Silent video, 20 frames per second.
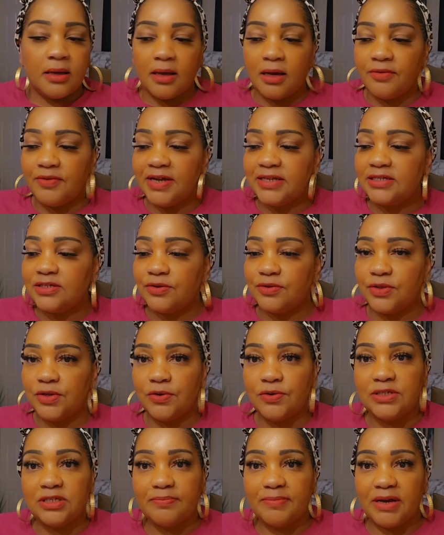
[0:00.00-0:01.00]
All right, so
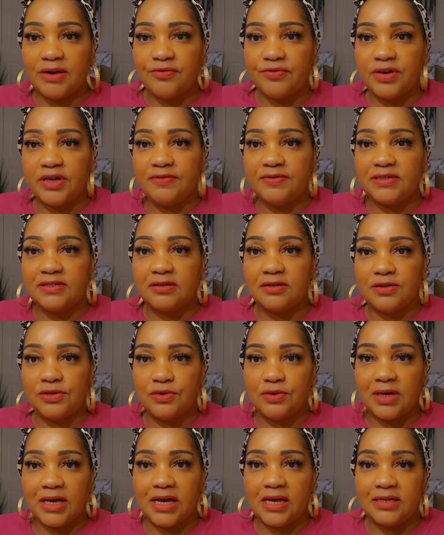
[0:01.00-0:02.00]
those are my reefs.
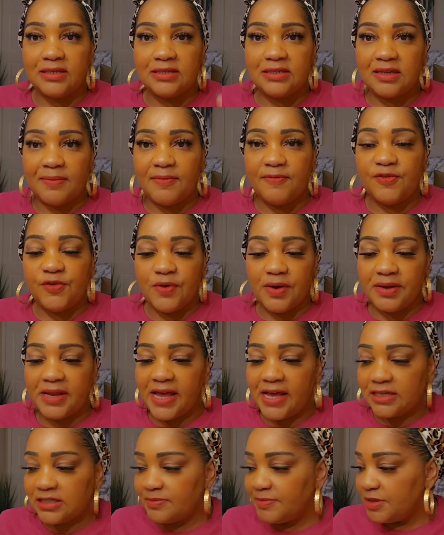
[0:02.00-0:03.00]
You guys, some of you had
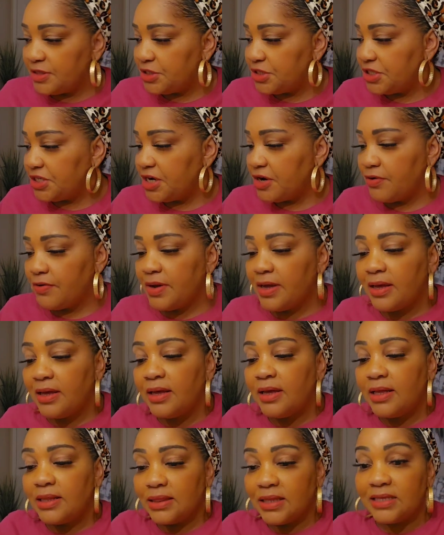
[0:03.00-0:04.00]
asked me to share.
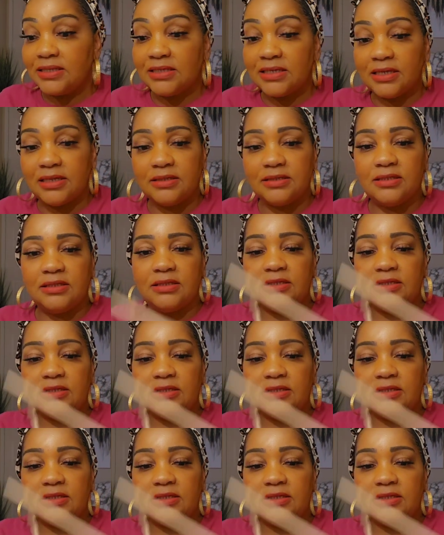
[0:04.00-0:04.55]
Let's get into